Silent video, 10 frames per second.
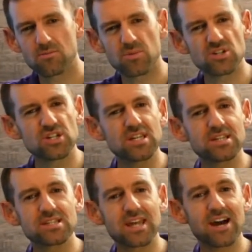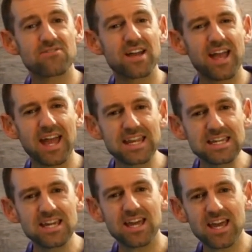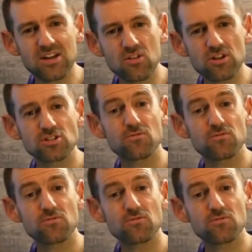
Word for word: but she doesn't have any English